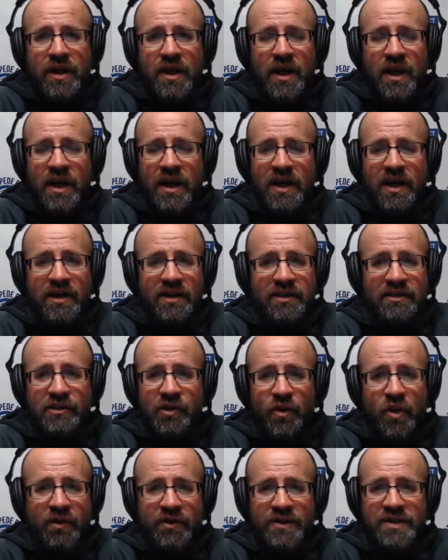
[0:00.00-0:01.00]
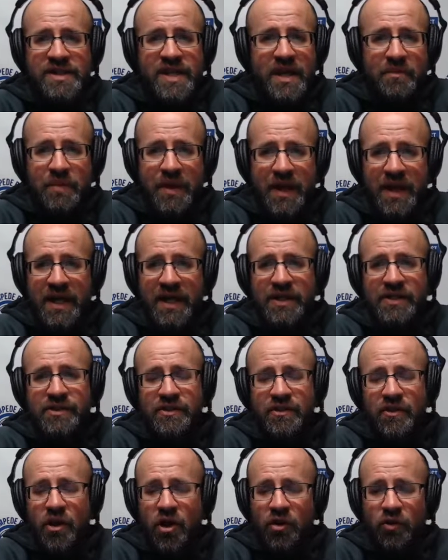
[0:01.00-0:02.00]
on the same page,
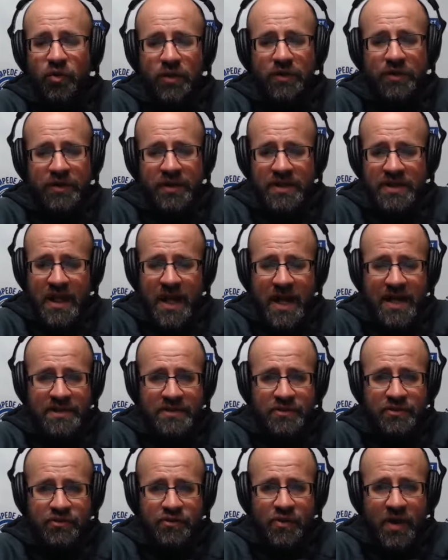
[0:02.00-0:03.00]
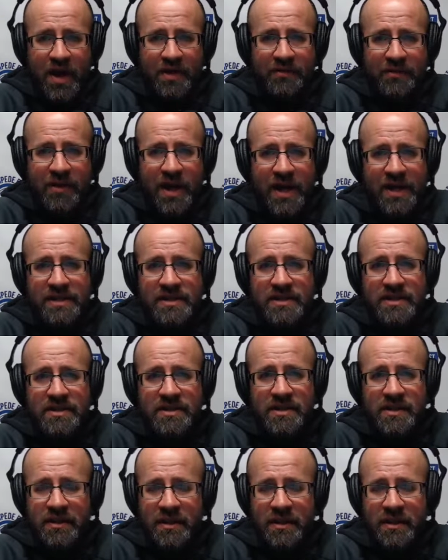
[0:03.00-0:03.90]
along with these last 2 draft classes.